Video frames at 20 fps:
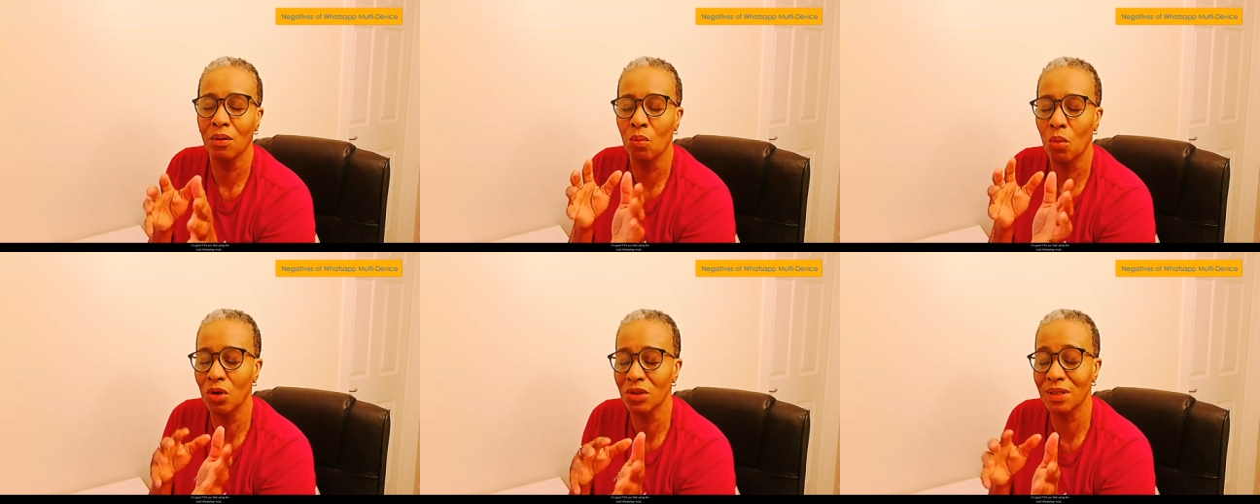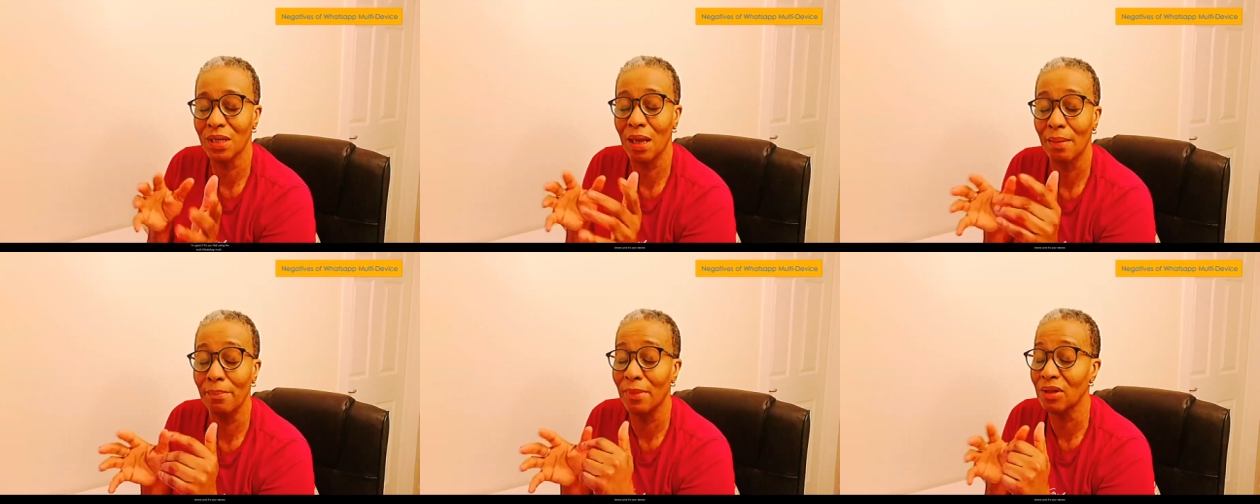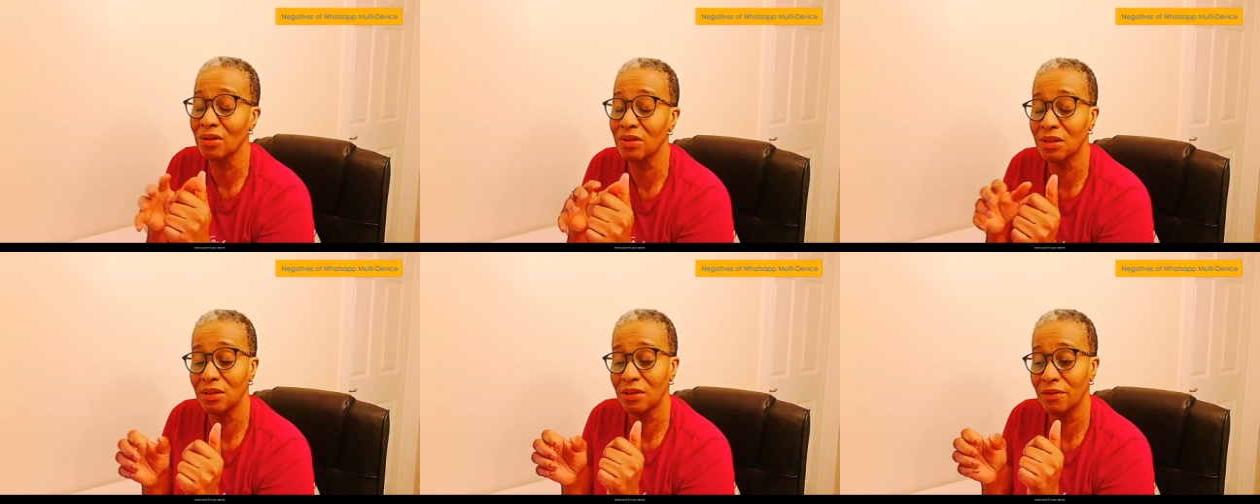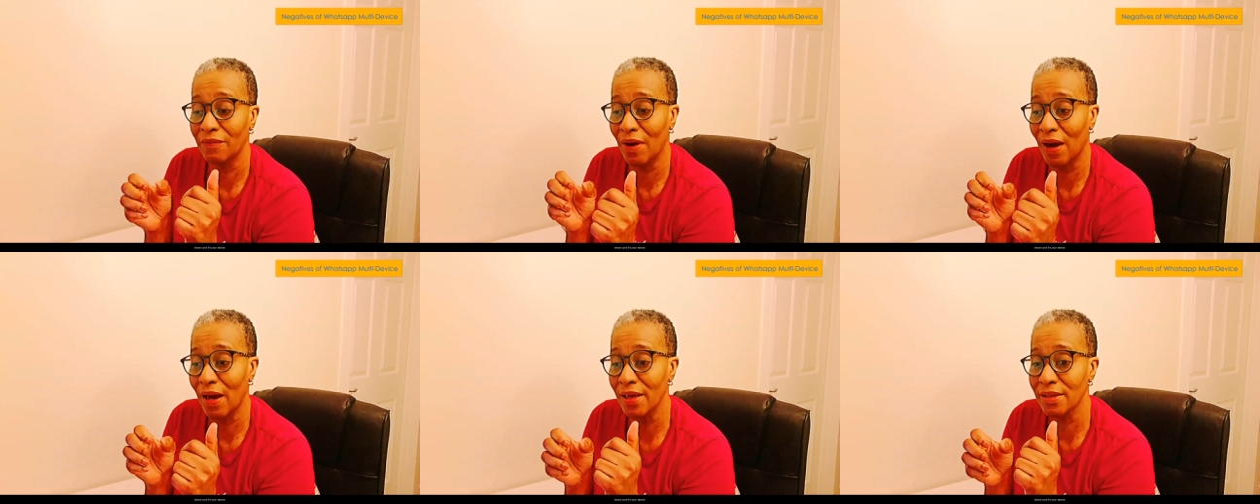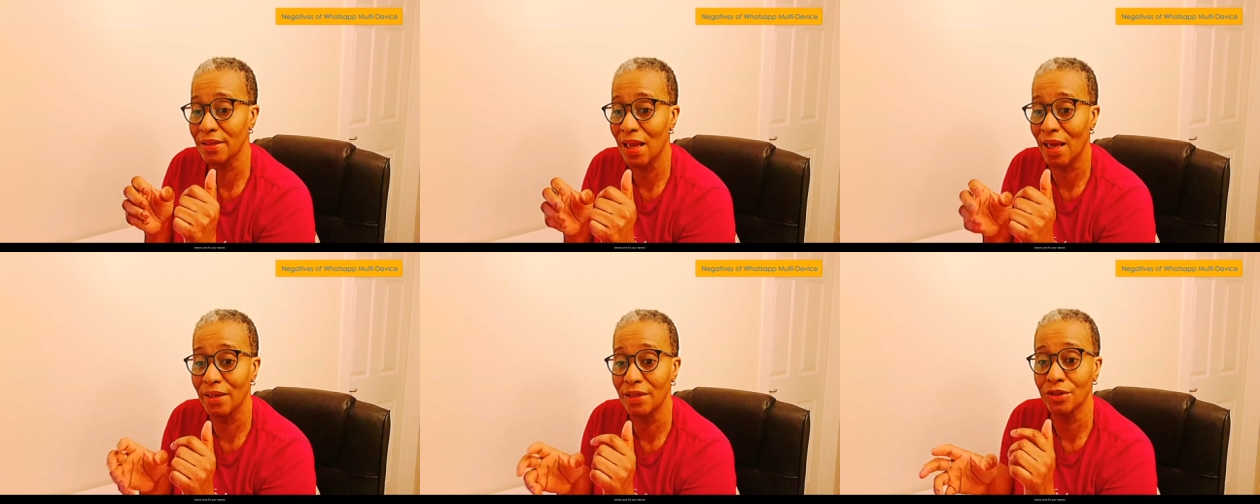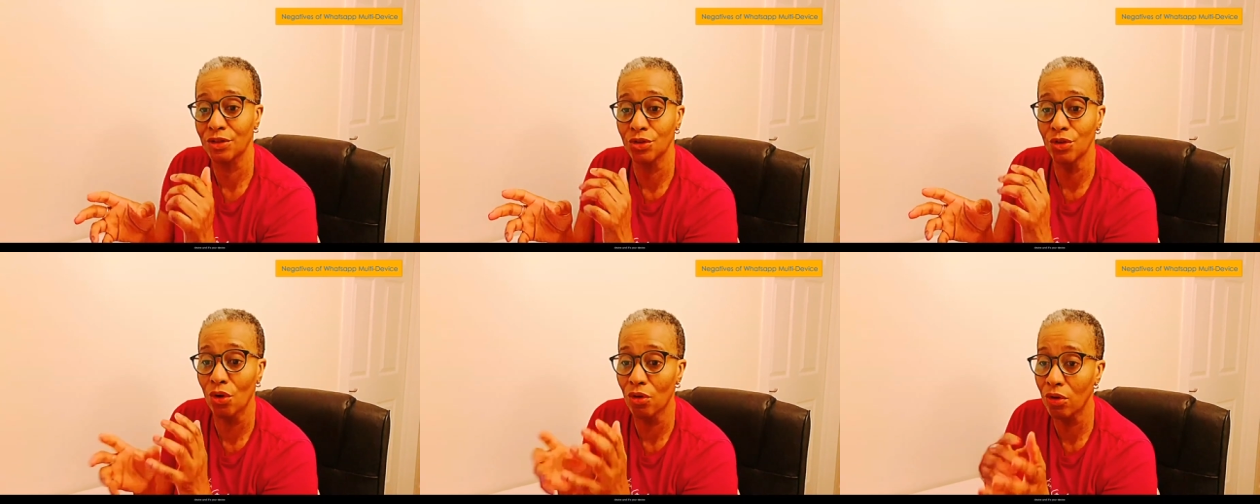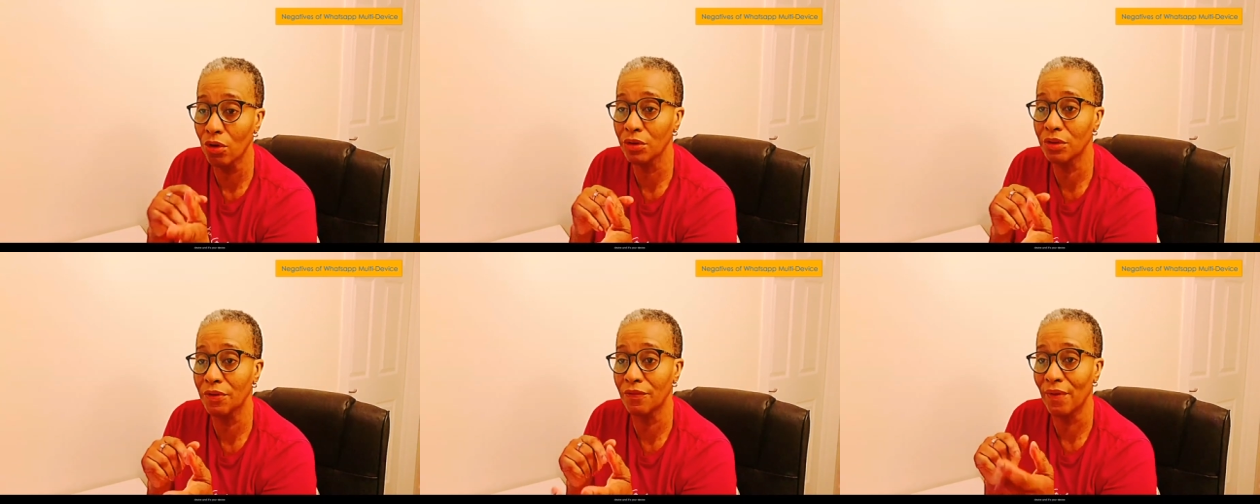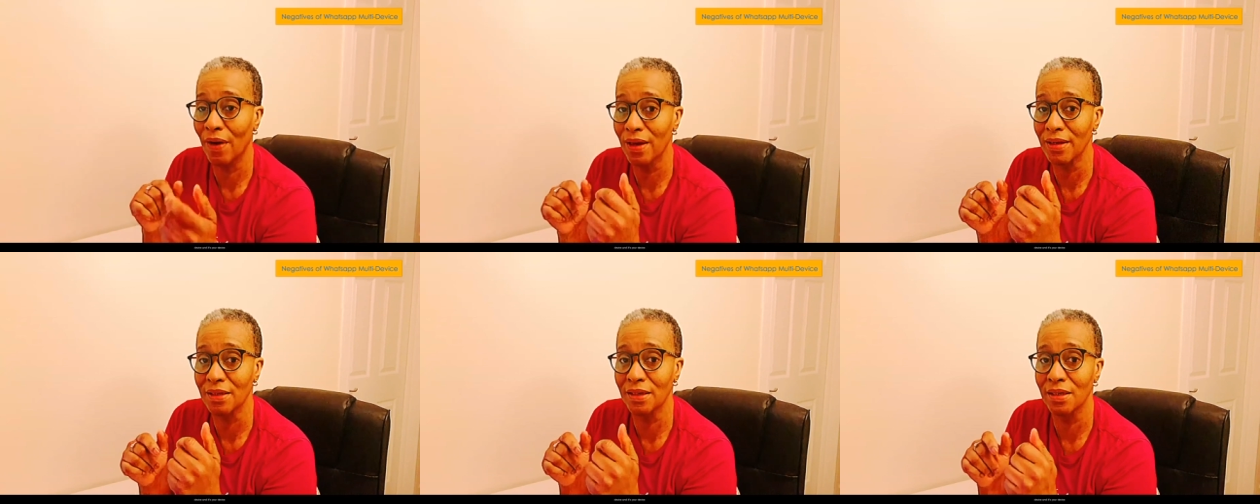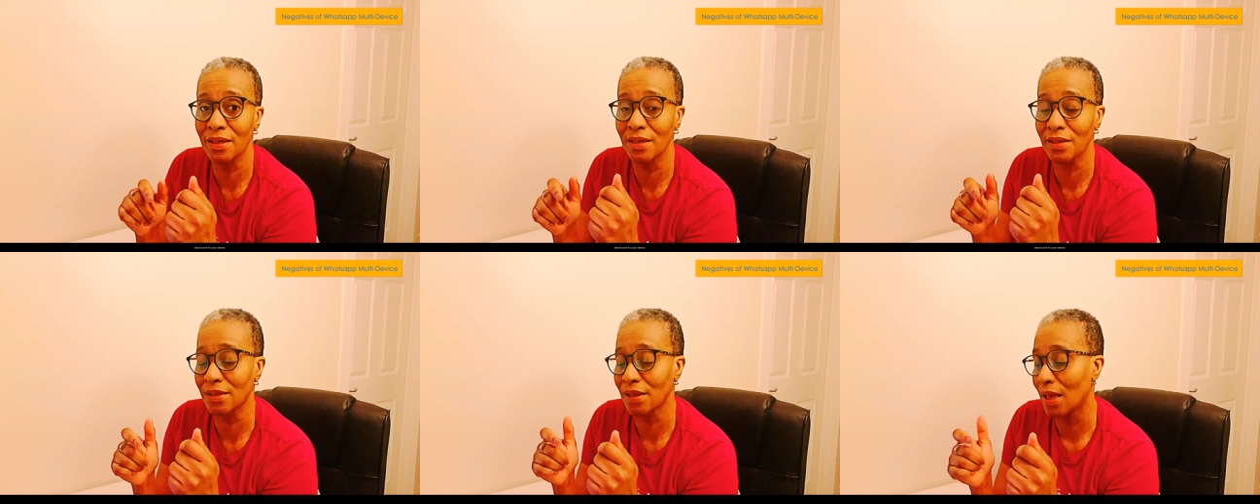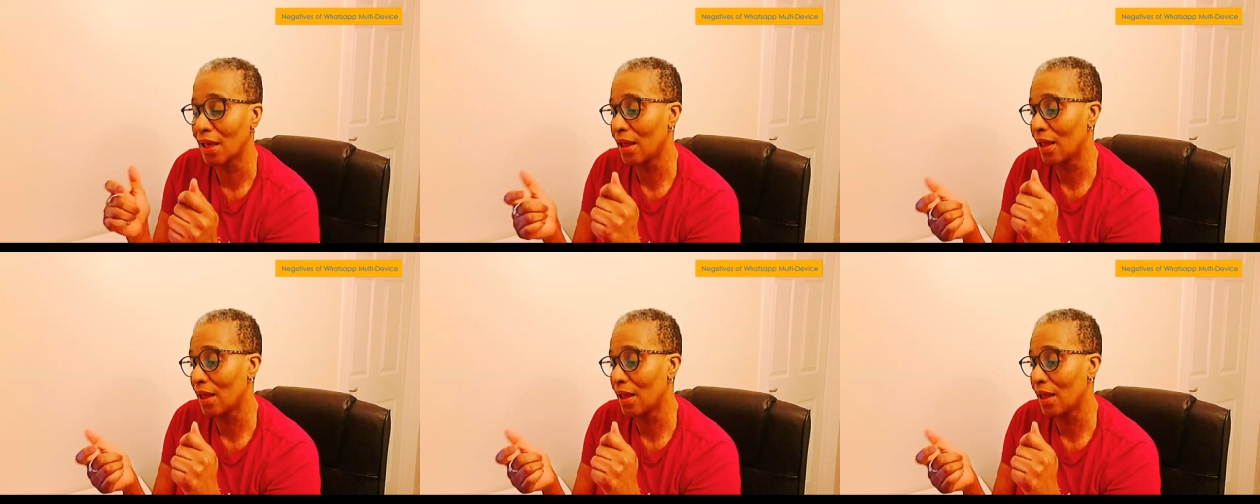WhatsApp multi device and it's your devices